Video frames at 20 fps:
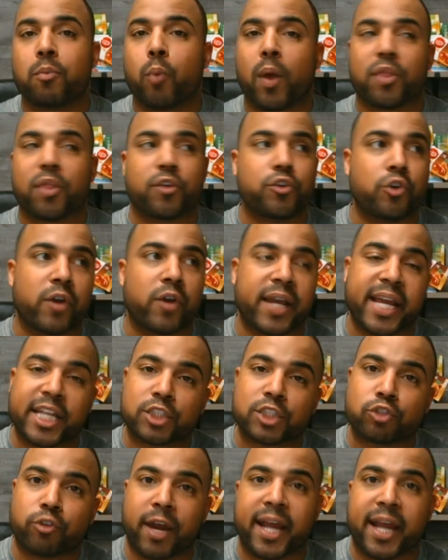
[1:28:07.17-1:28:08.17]
Whether you're doing
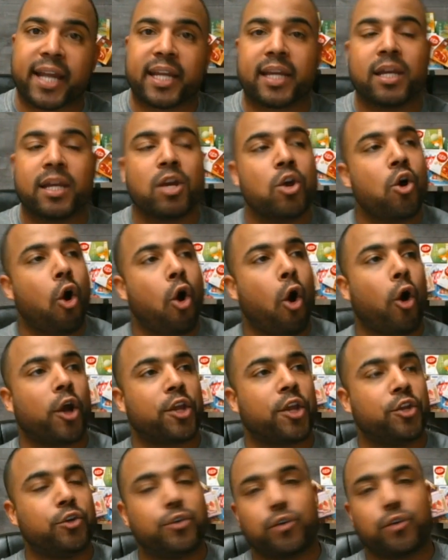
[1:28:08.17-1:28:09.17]
HIIT training or
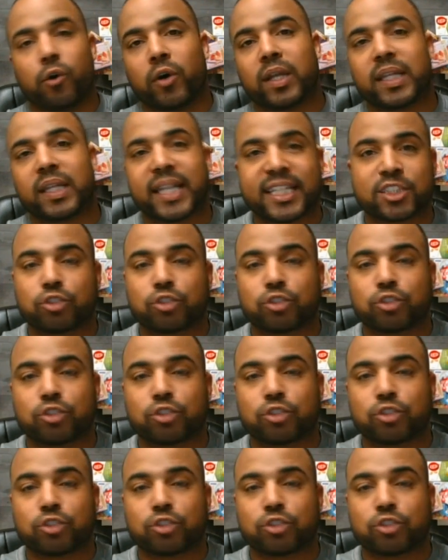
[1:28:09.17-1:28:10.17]
you're doing list
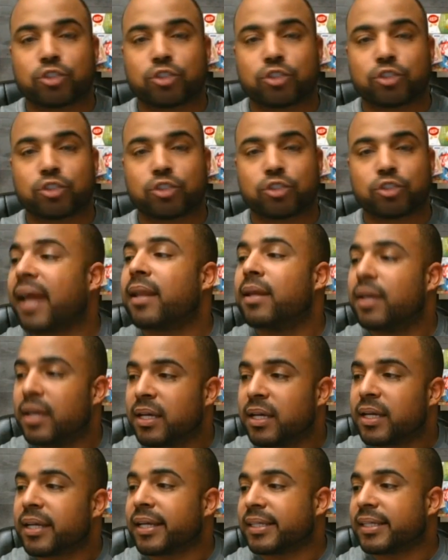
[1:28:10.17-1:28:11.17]
training or something like that.
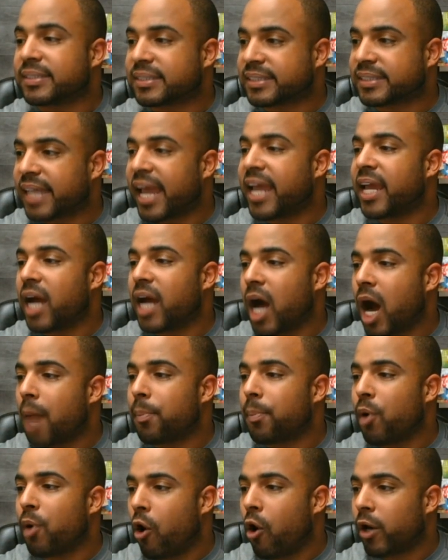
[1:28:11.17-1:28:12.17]
You stay
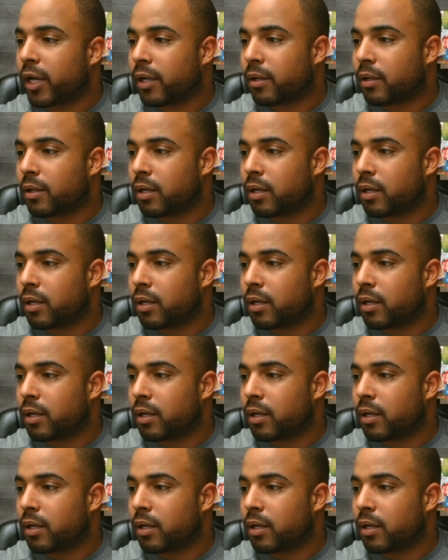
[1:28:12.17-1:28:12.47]
up on it.